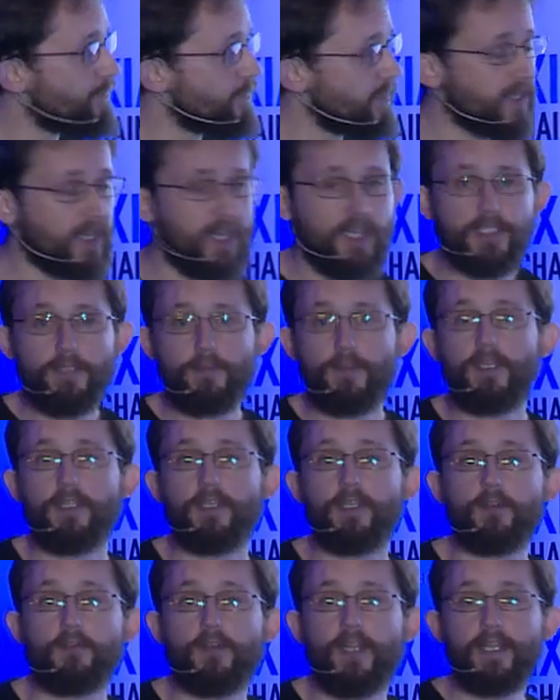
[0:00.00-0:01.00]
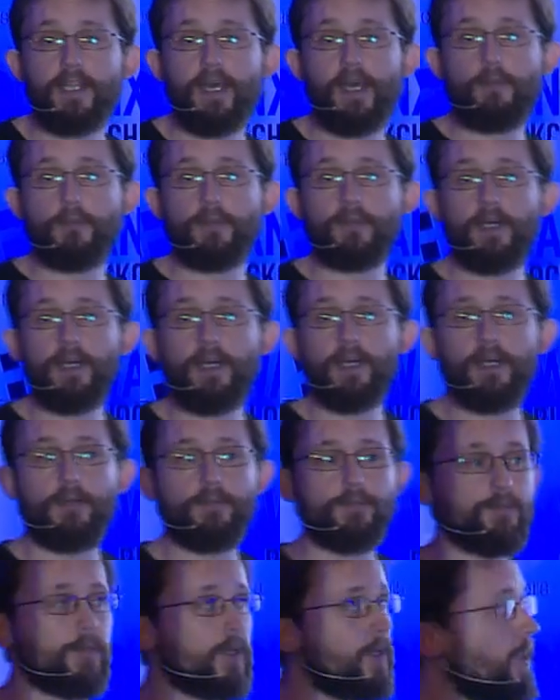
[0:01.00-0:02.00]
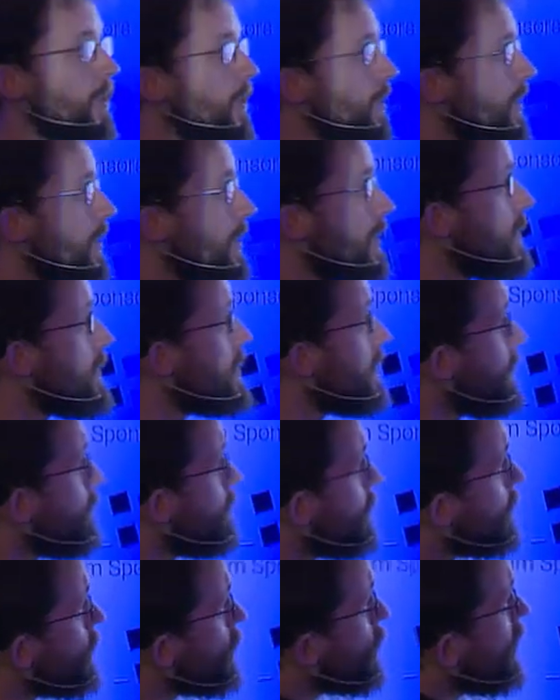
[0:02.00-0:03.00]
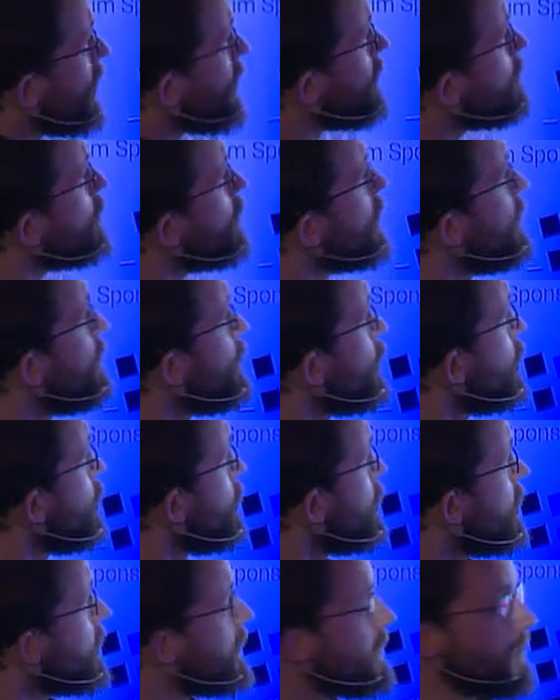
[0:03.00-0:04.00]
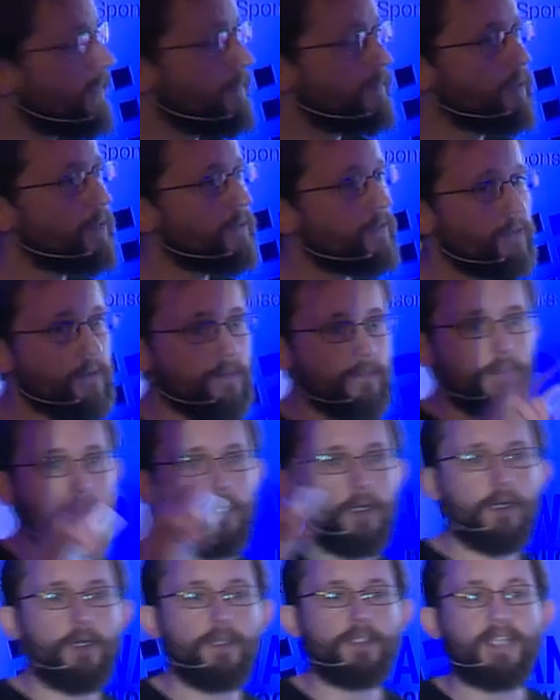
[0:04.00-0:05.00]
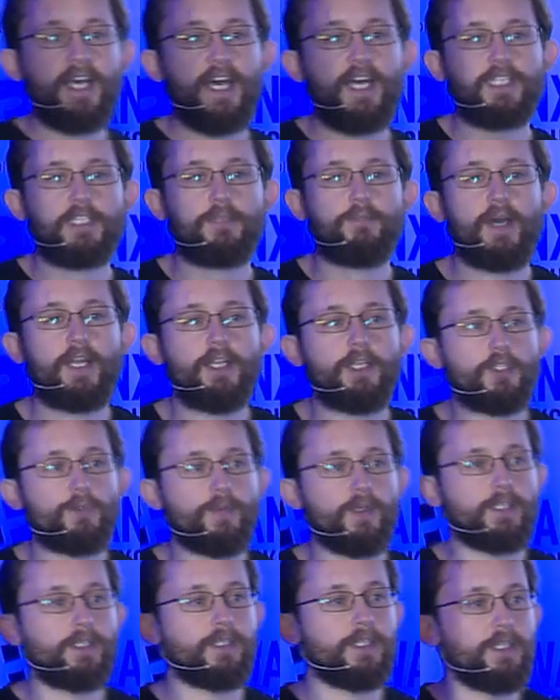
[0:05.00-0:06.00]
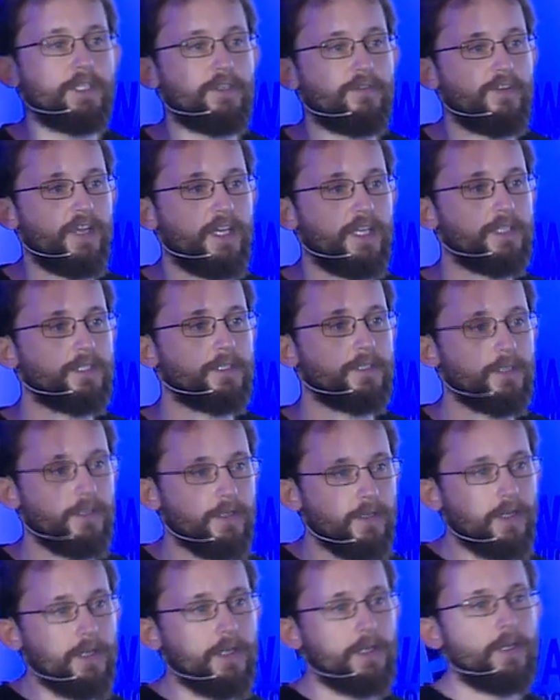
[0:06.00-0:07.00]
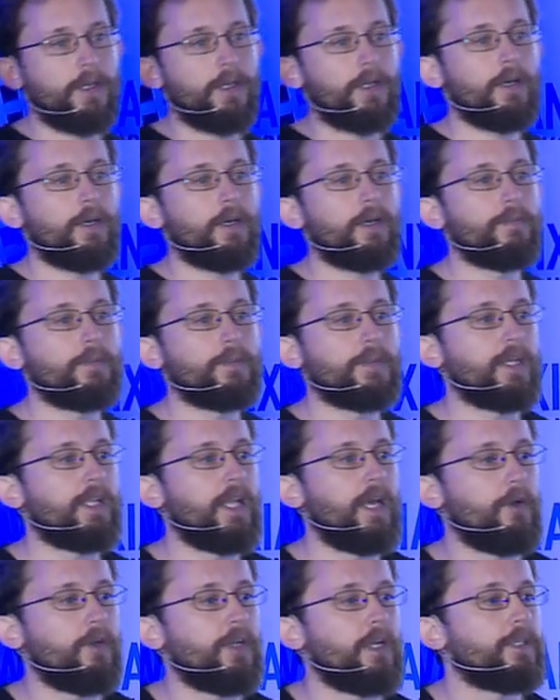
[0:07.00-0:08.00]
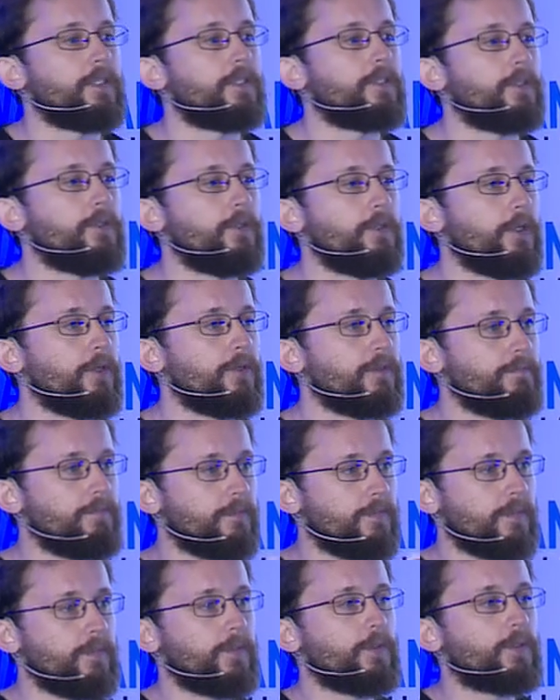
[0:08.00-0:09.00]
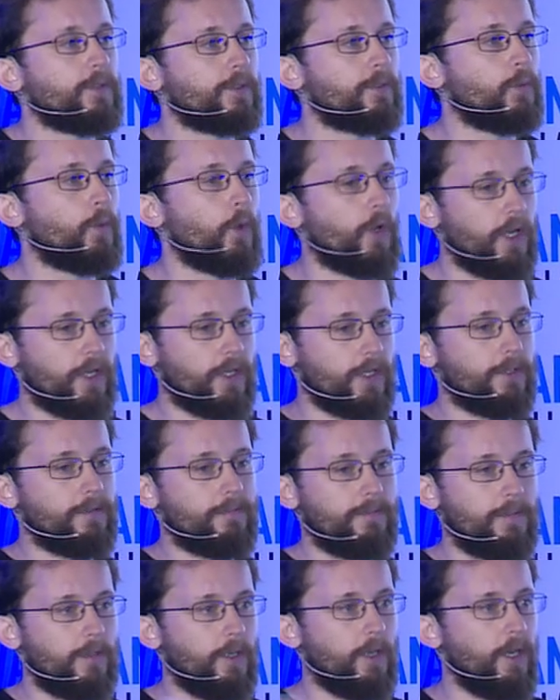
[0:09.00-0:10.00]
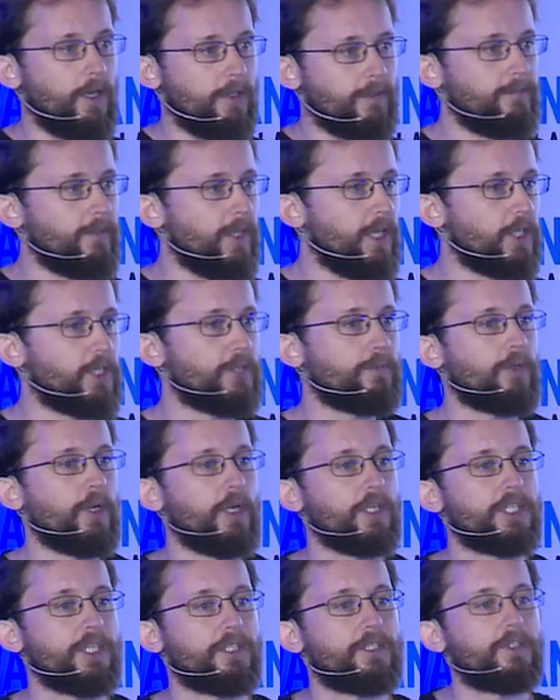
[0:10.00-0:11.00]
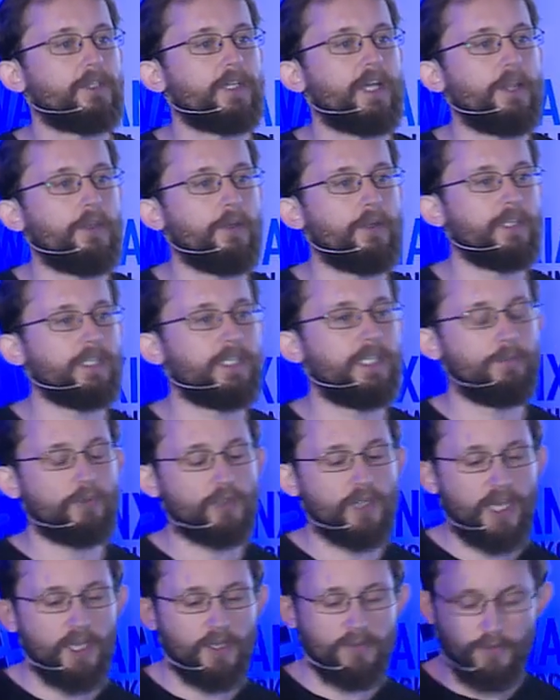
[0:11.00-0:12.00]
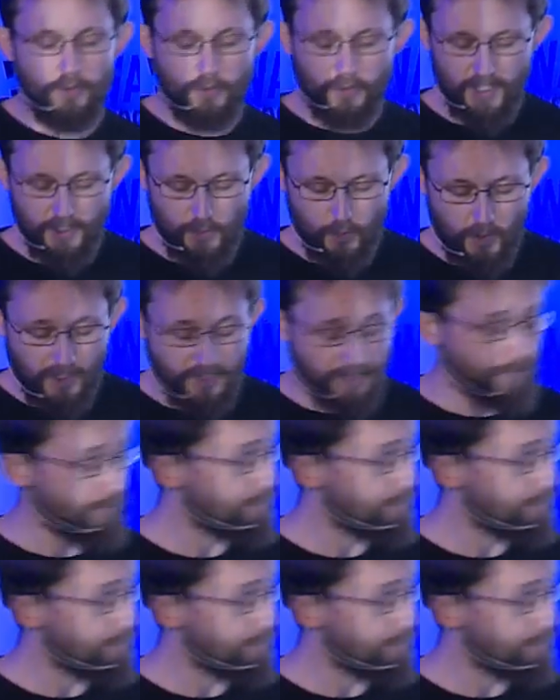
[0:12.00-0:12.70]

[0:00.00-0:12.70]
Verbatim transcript: The guys are building a great app. Um, here's a quick preview. It's a beautiful uh, task management interface, um, allowing us to you know, work on larger projects together and keep track of who does what.